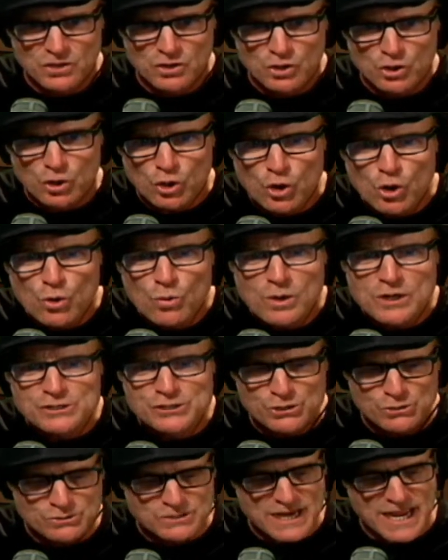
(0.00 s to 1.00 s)
who would
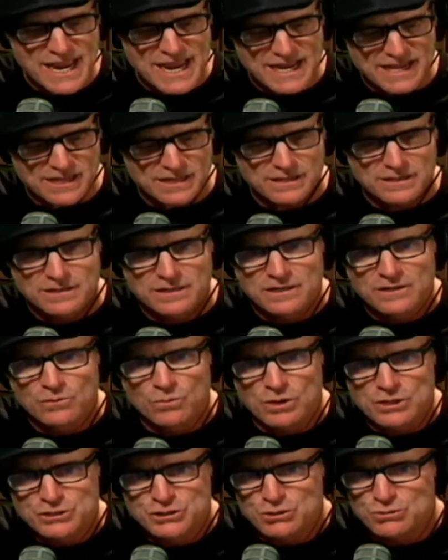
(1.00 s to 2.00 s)
you take?
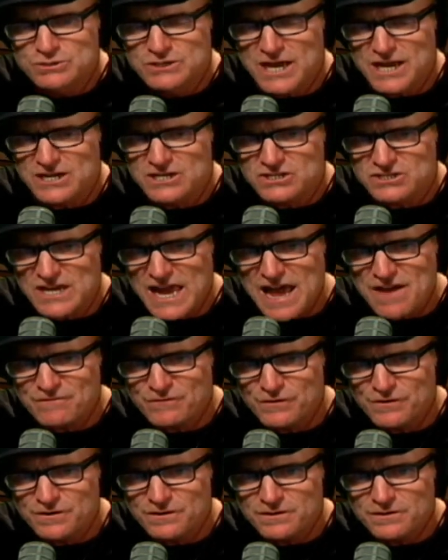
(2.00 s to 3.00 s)
Would you take
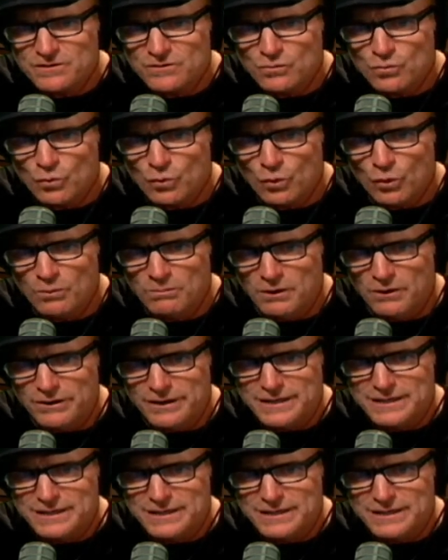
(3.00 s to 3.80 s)
Stafford or Murray?